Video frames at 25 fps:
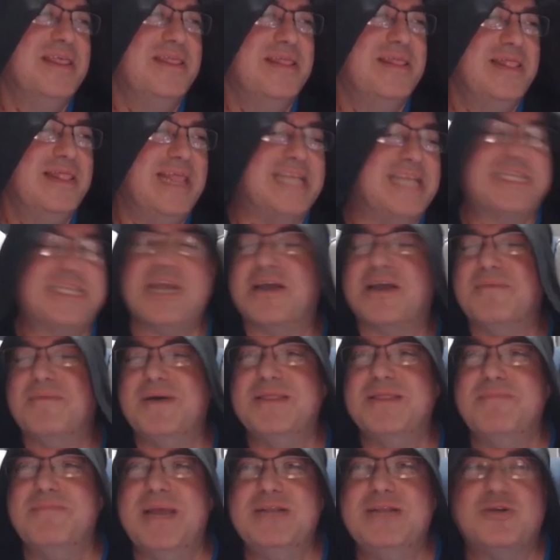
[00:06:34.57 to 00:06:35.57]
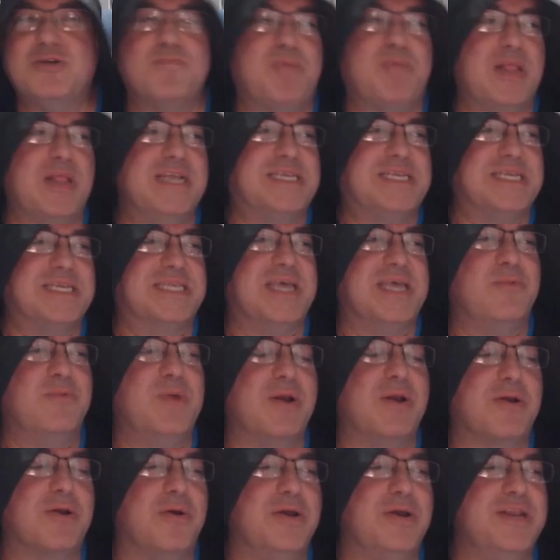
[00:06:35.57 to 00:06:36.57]
Let's talk about the major places that we
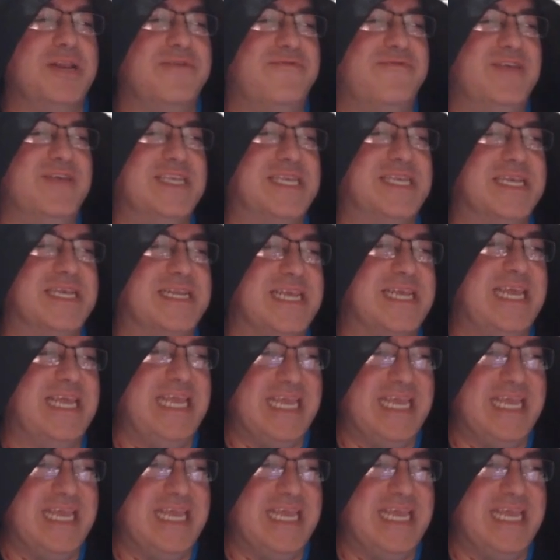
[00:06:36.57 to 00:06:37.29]
are going to visit